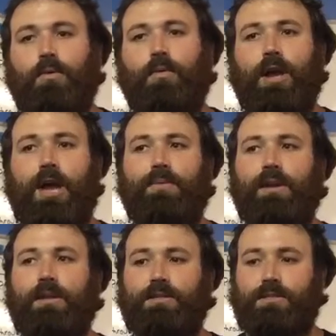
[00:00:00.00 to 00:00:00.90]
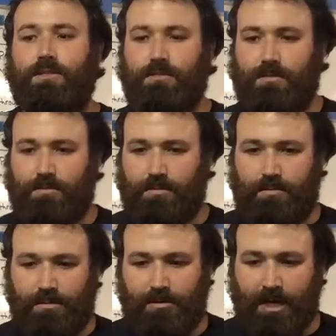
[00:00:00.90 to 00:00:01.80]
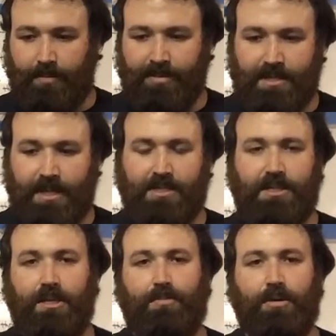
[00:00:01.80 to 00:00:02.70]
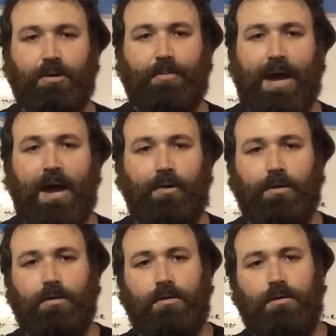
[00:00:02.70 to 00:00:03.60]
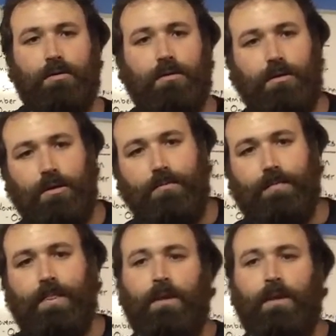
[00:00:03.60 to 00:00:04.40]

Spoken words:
What I mean is straight up intensity, pure power. Okay?